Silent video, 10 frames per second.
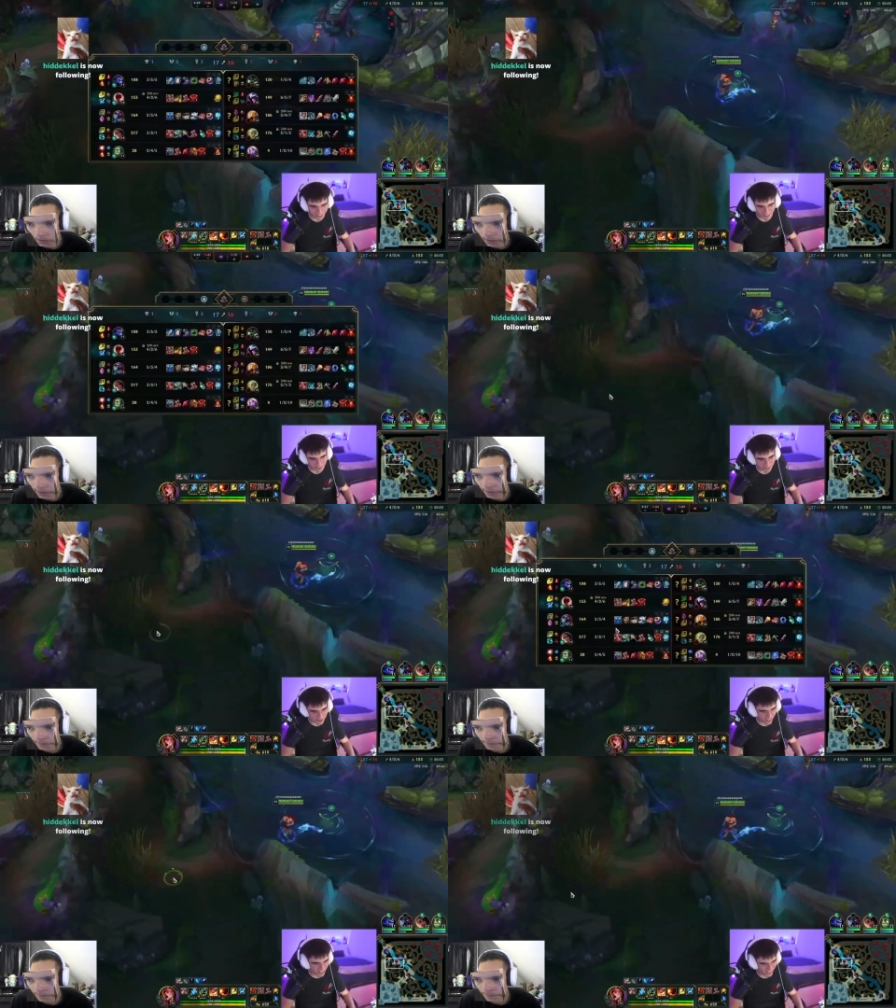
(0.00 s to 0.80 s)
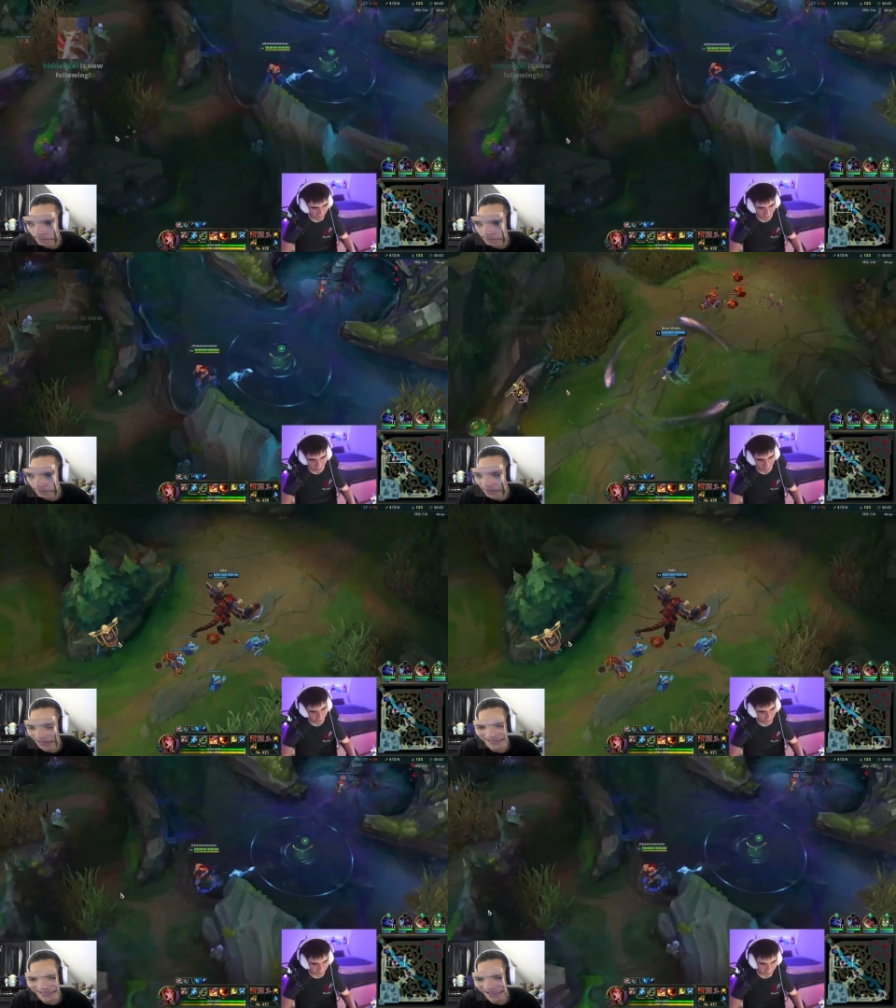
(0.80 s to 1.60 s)
Um,
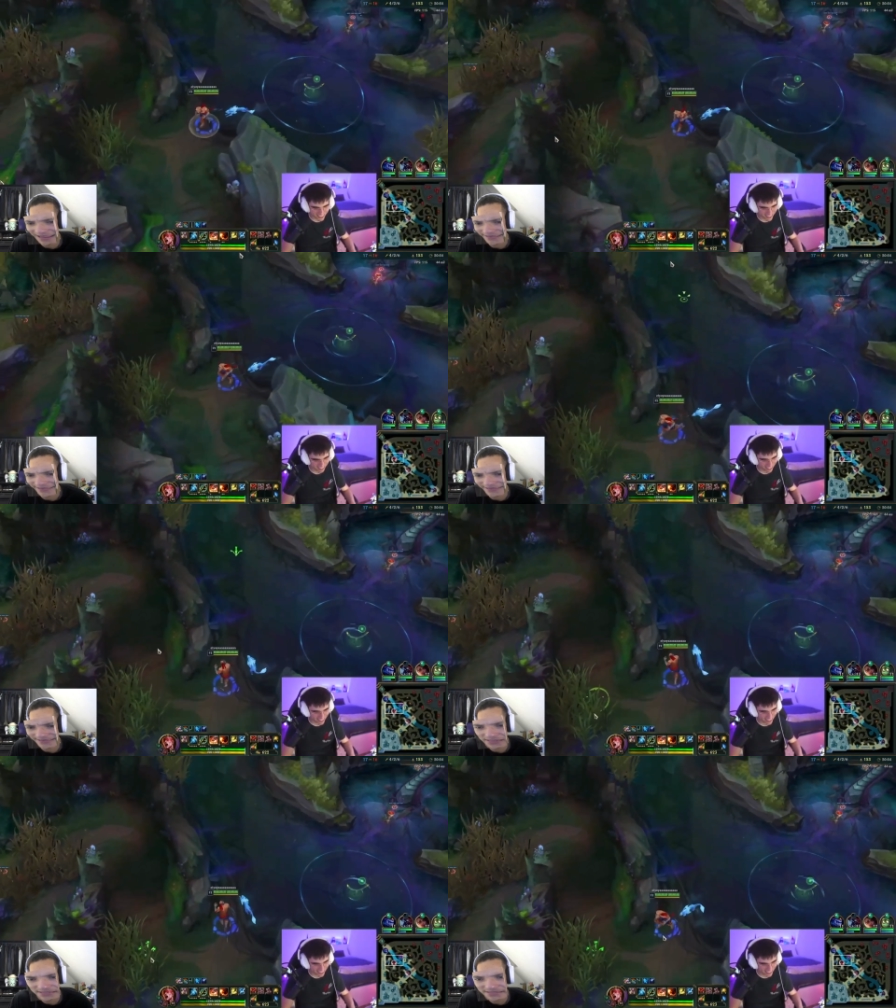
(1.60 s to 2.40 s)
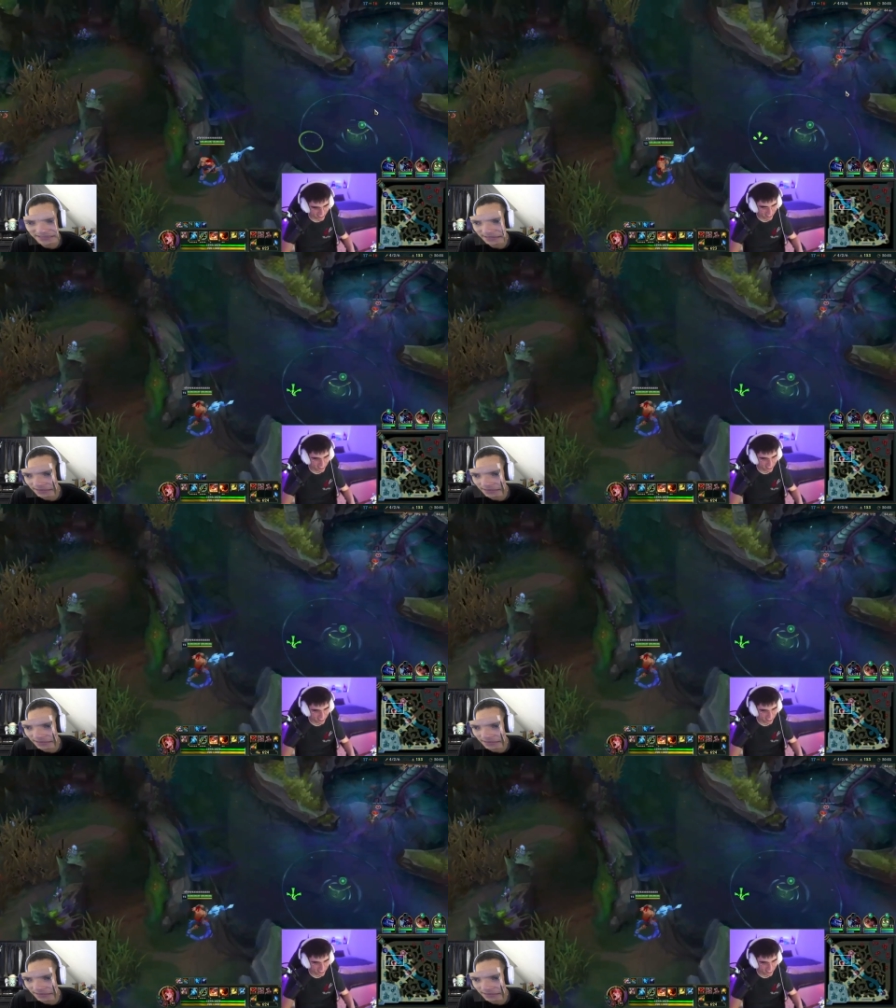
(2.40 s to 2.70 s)
and again, just